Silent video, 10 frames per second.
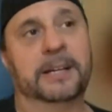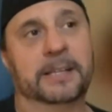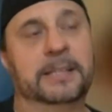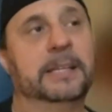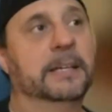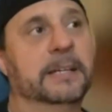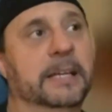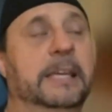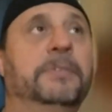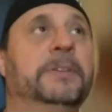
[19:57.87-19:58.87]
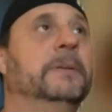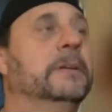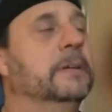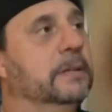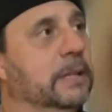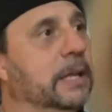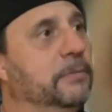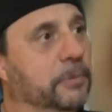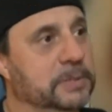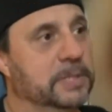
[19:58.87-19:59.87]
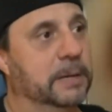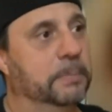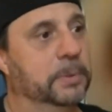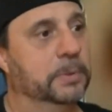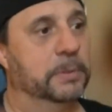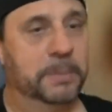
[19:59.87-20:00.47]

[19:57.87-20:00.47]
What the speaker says: I think even like, for example, the